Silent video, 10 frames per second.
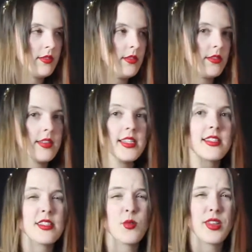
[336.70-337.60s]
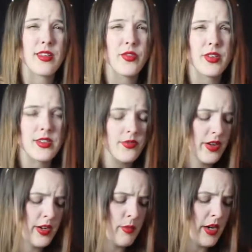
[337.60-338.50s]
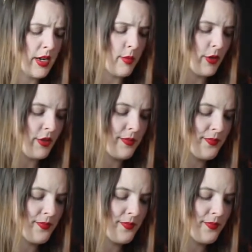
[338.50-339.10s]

Hmm, this is the one that feels very breakable.